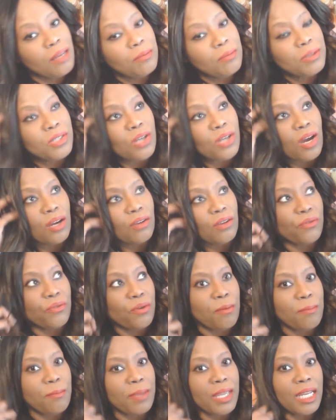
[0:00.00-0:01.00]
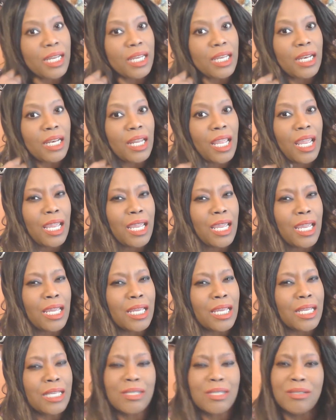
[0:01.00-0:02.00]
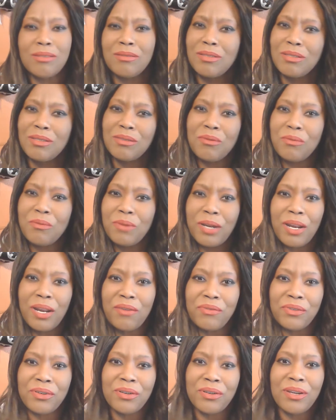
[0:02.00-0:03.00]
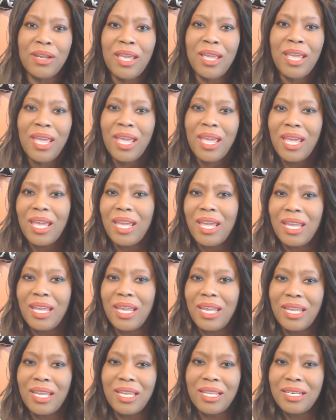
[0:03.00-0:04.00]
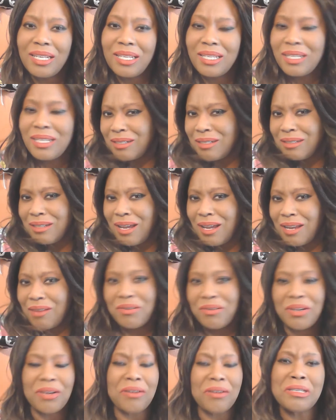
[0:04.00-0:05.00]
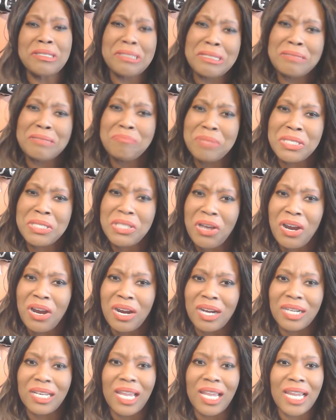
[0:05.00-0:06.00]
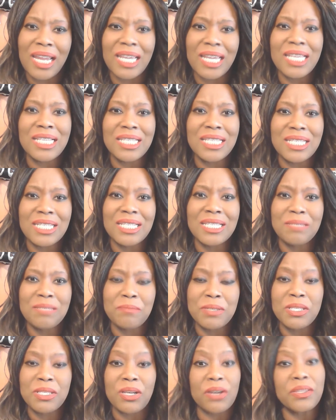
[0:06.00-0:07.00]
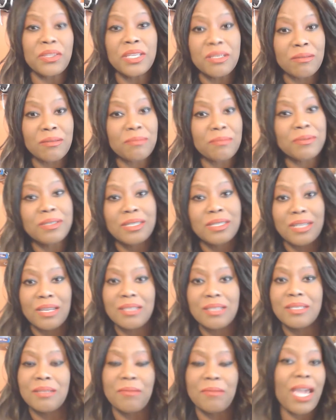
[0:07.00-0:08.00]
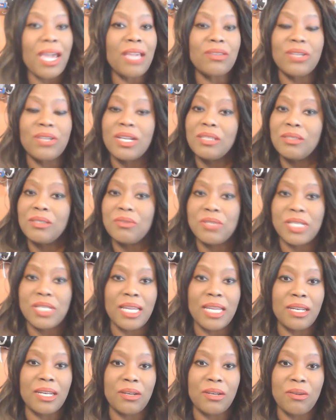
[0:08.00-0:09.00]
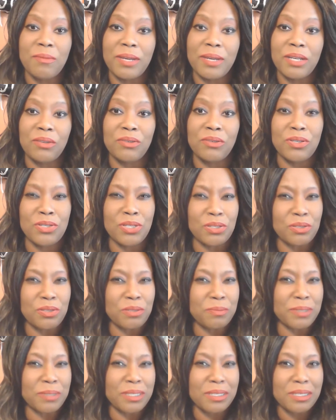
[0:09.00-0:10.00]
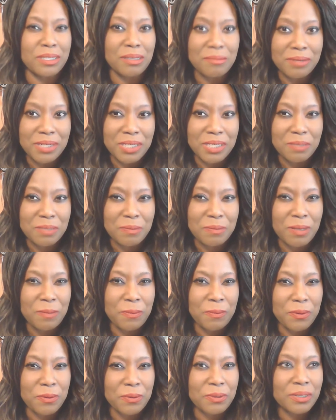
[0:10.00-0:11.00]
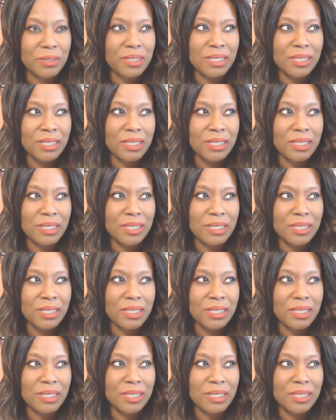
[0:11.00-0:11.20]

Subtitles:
been talking for a minute and whatever. And I don't know, it's just bizarre. Like, it's just bizarre. Let me tell you something. I ain't trying to throw shade at nobody on these shows, but some of these people